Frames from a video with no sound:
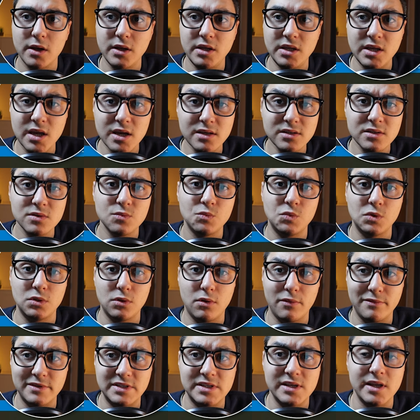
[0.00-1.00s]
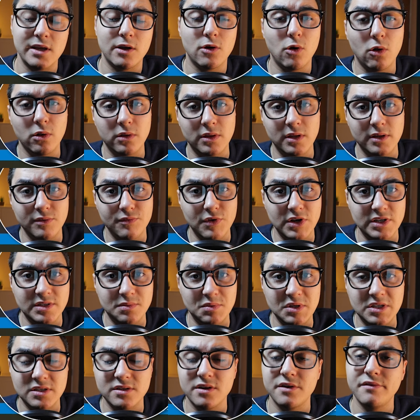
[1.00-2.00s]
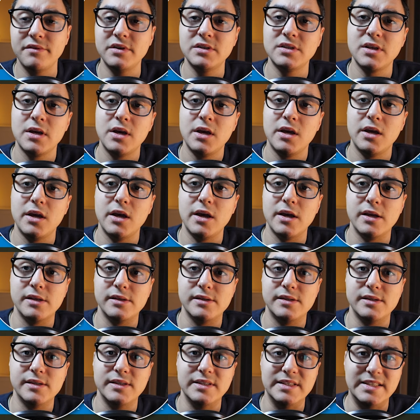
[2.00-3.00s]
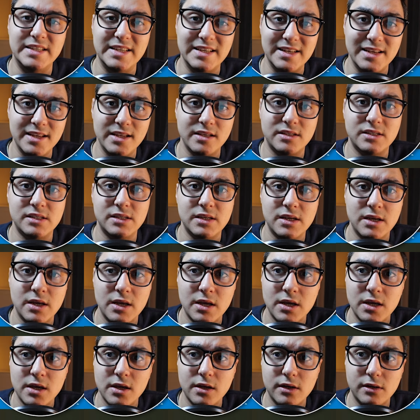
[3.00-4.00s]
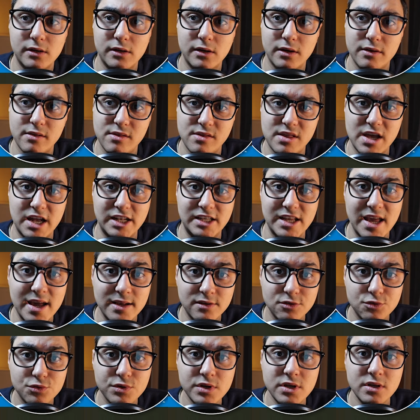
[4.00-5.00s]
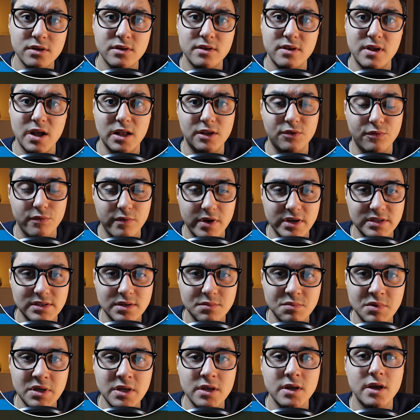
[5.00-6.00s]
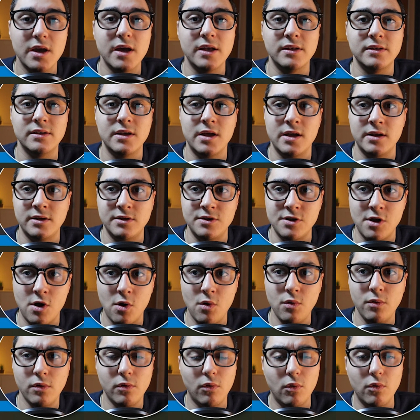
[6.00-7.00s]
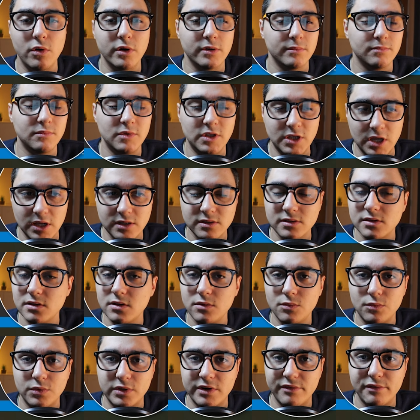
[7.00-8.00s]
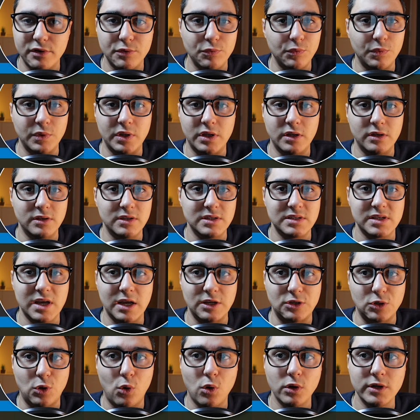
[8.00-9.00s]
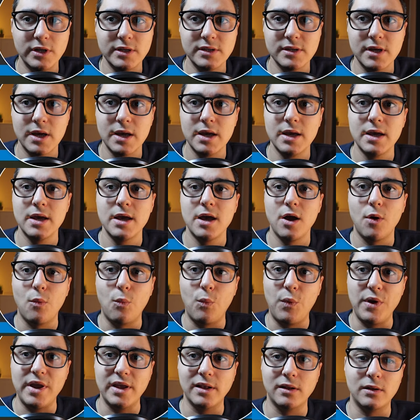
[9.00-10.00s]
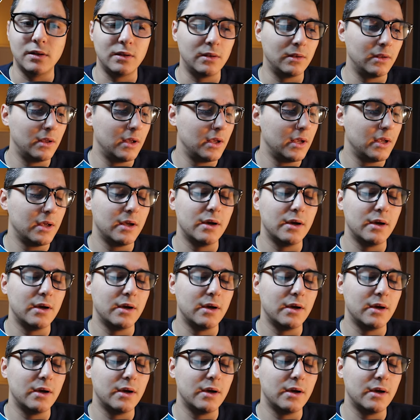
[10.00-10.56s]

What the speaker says: Yes will obviously call the recipe service and delete that entry, that recipe, and then no or cancel, whatever we decide to call it, will